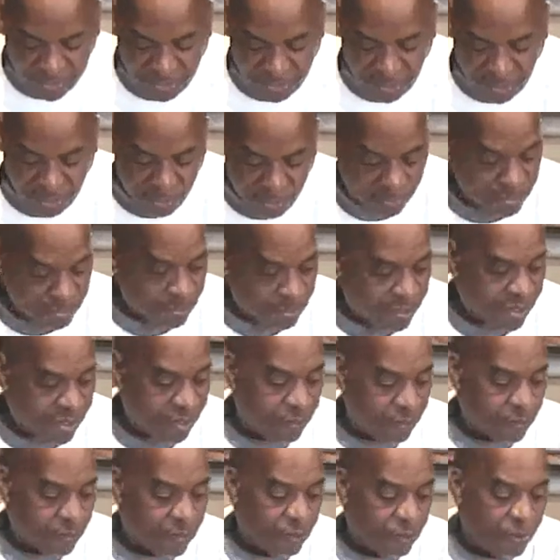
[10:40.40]
you know, so they
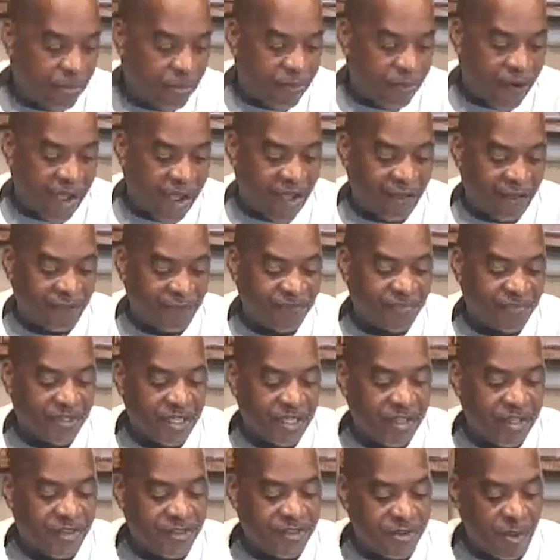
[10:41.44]
don't go brown.
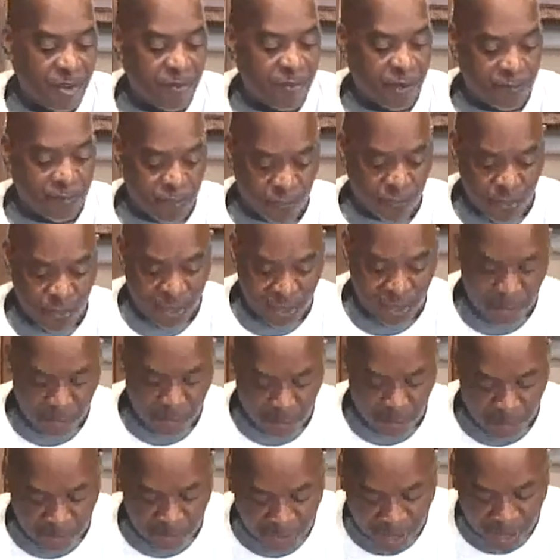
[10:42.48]
Some of them went a
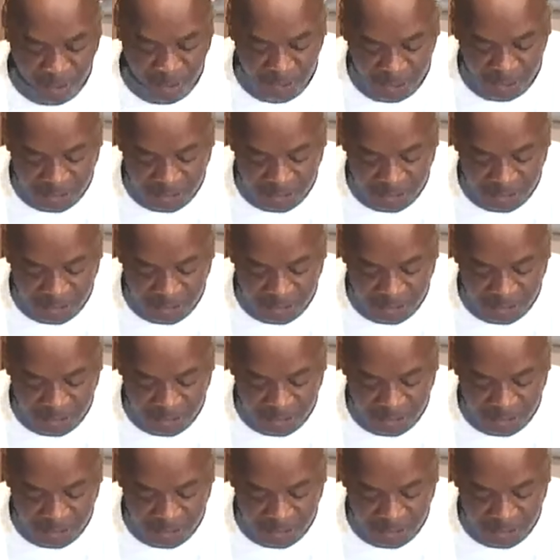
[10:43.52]
little brown